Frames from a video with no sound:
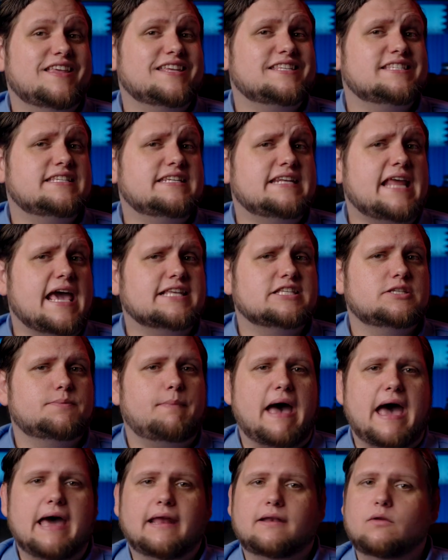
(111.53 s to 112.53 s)
this next
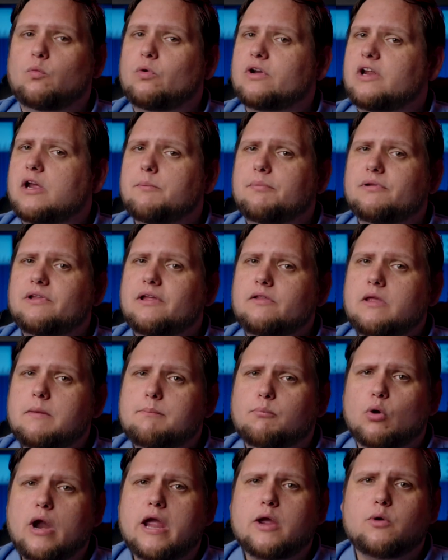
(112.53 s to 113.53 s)
patent would completely
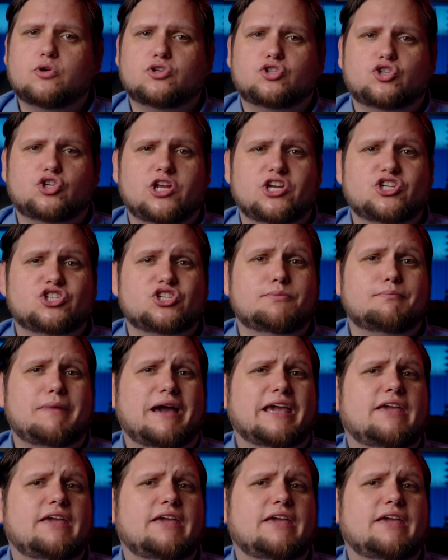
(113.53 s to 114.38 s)
break with tradition by